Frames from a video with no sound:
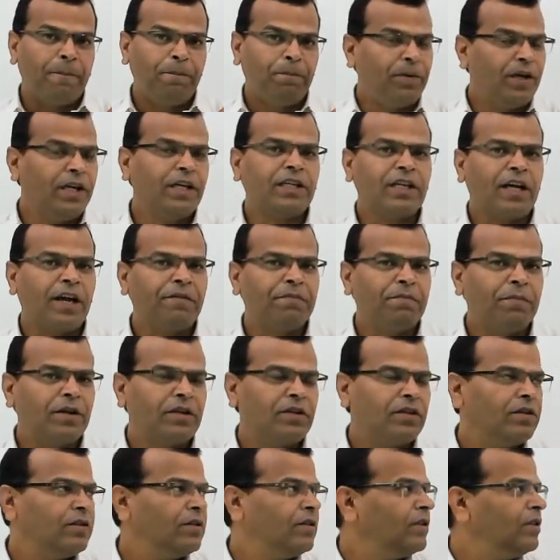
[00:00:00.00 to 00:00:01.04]
p-type
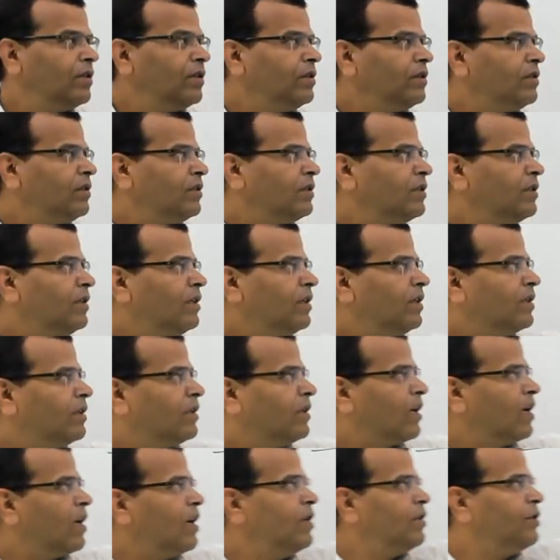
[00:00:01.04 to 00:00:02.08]
materials
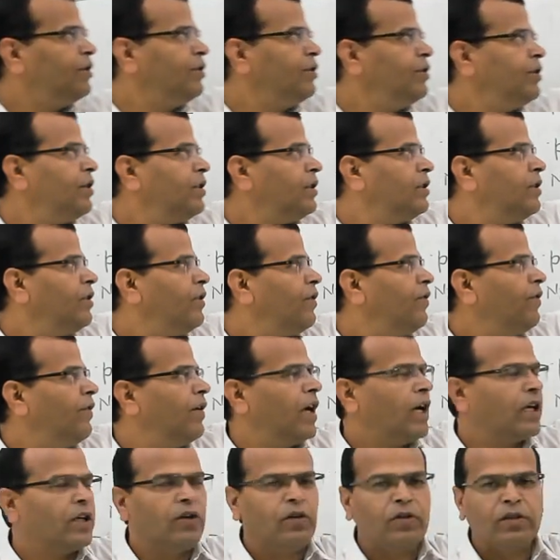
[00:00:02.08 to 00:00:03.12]
the concentration of
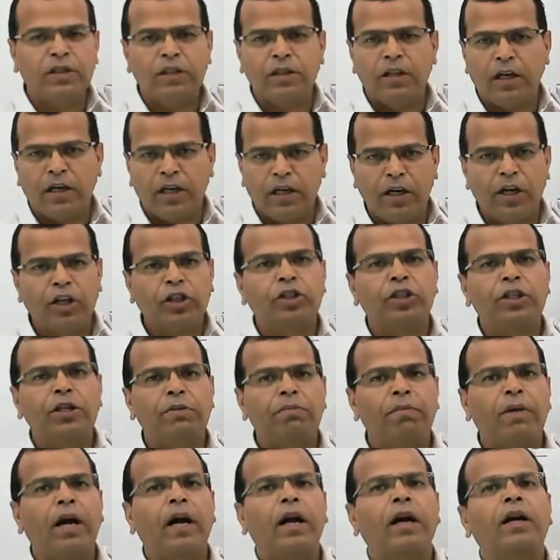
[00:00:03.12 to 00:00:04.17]
electrons in the conduction
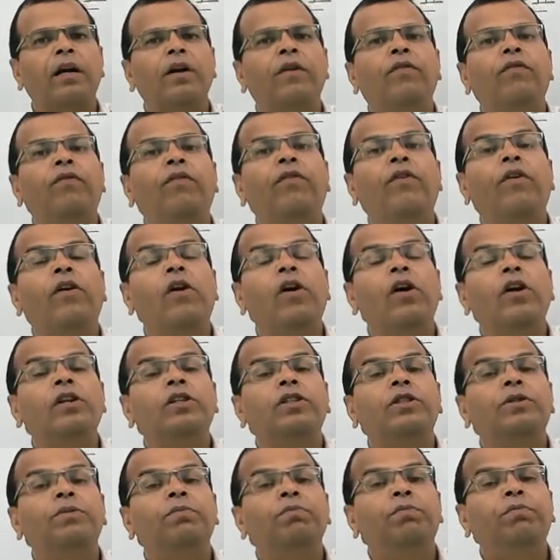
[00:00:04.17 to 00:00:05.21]
band
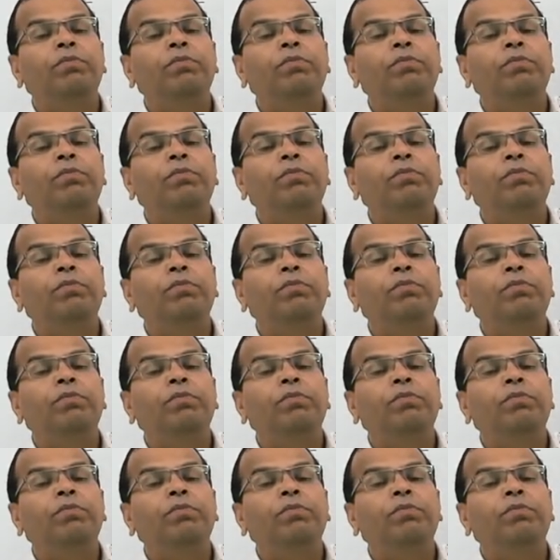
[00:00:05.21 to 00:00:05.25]
falls